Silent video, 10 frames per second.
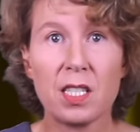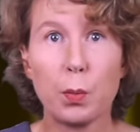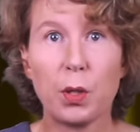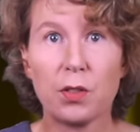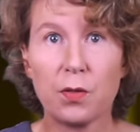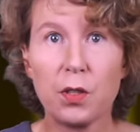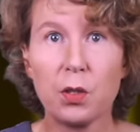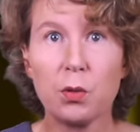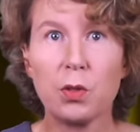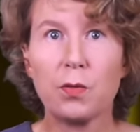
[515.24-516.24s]
spent
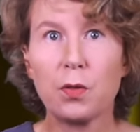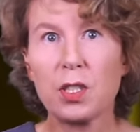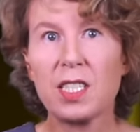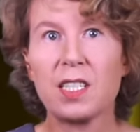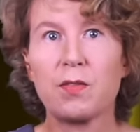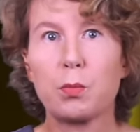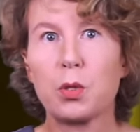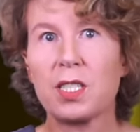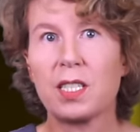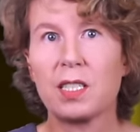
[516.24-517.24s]
fuel,
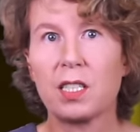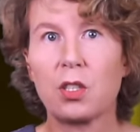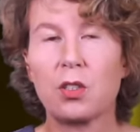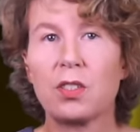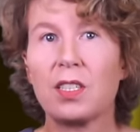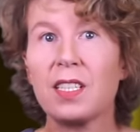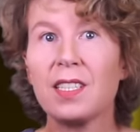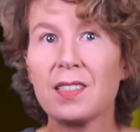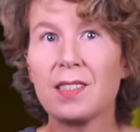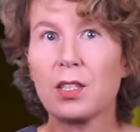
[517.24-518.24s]
47% are currently
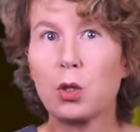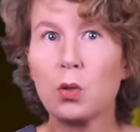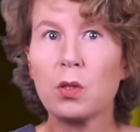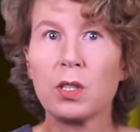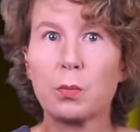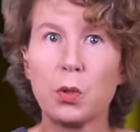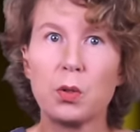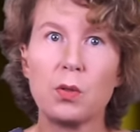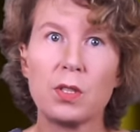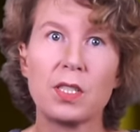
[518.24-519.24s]
in the cooling
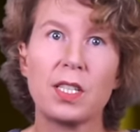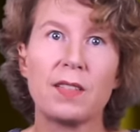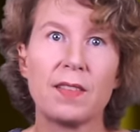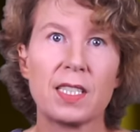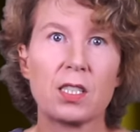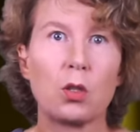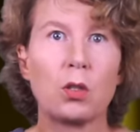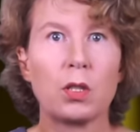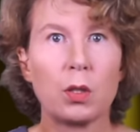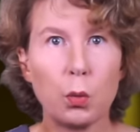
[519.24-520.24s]
pools, that's
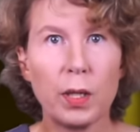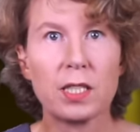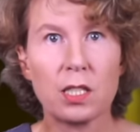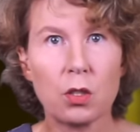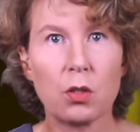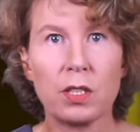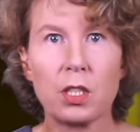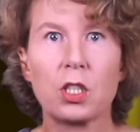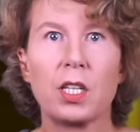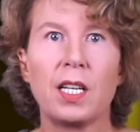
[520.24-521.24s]
called wet
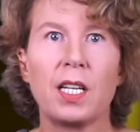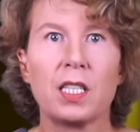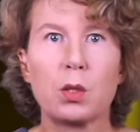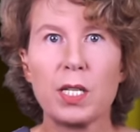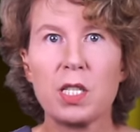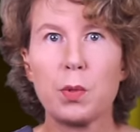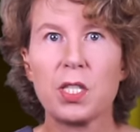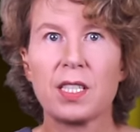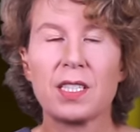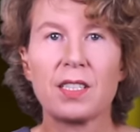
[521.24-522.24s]
storage,
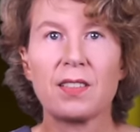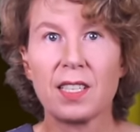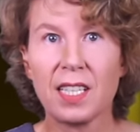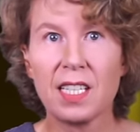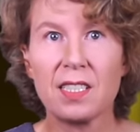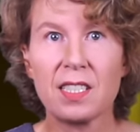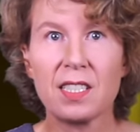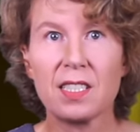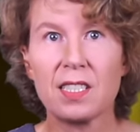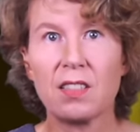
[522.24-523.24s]
20% are in the
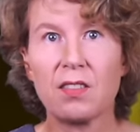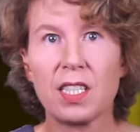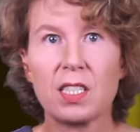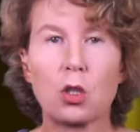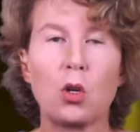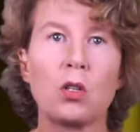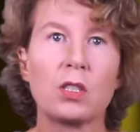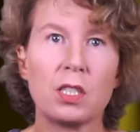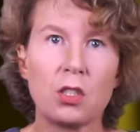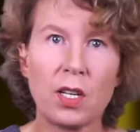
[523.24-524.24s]
canisters, that's
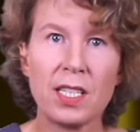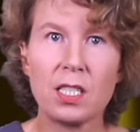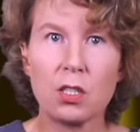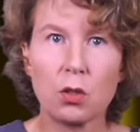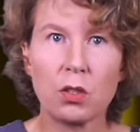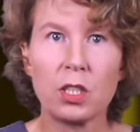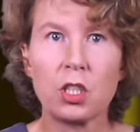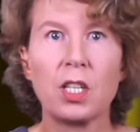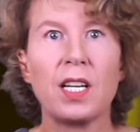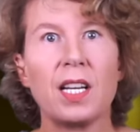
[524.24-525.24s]
called dry
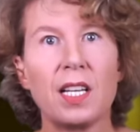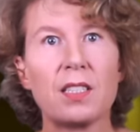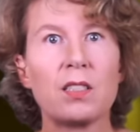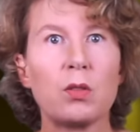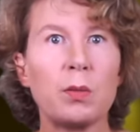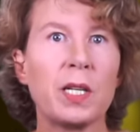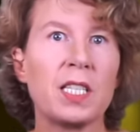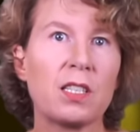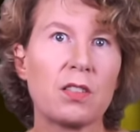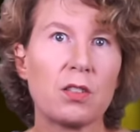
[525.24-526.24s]
storage, and the
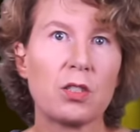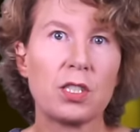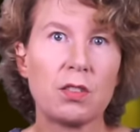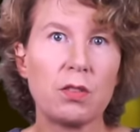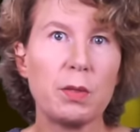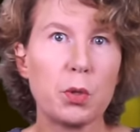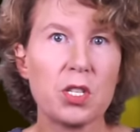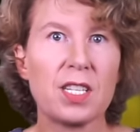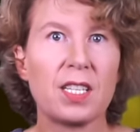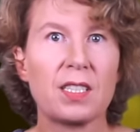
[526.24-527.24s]
remaining
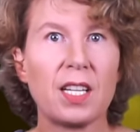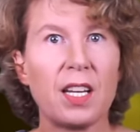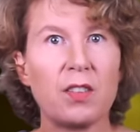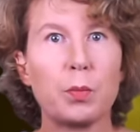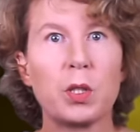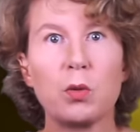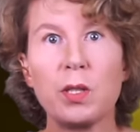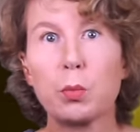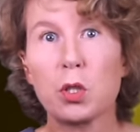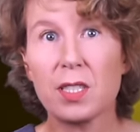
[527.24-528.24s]
33% have been
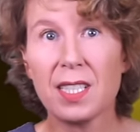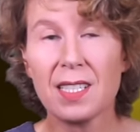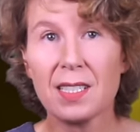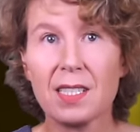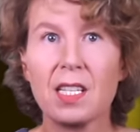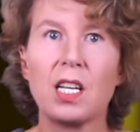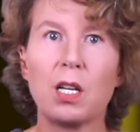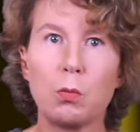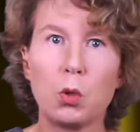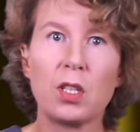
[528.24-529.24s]
reprocessed,
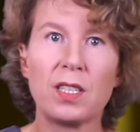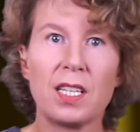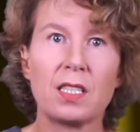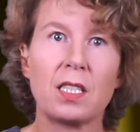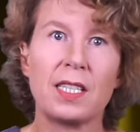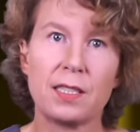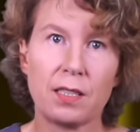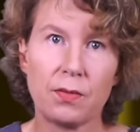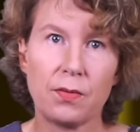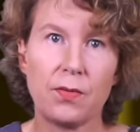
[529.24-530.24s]
more on that later.